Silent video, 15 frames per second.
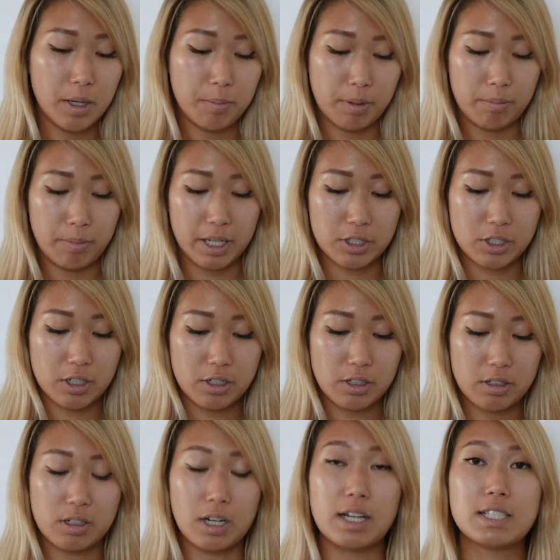but make sure
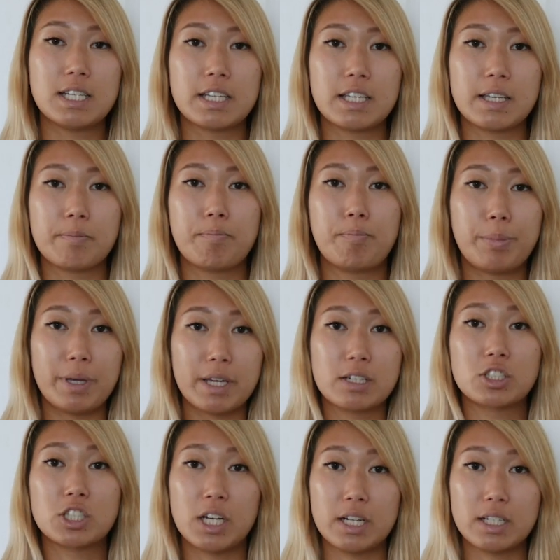they're not taking
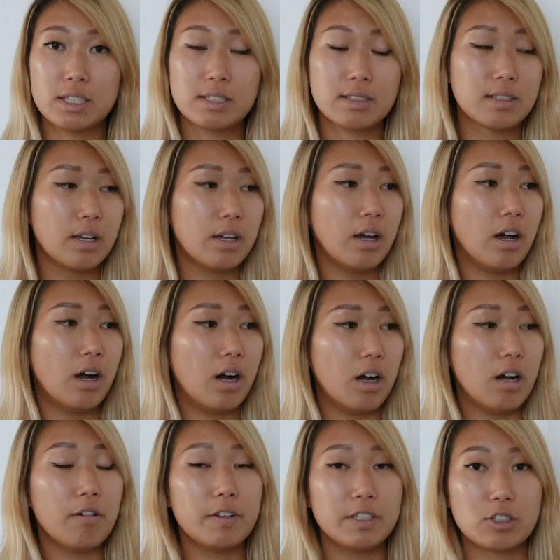big chunks
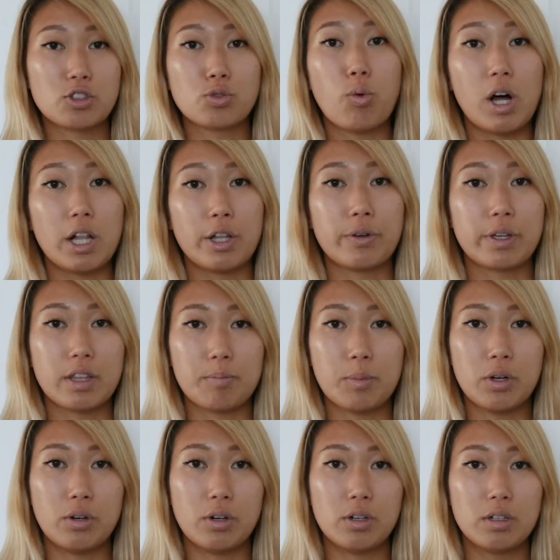off and swallowing them
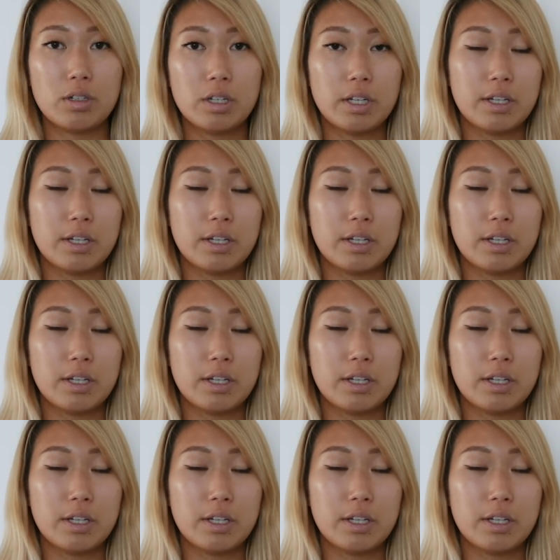whole.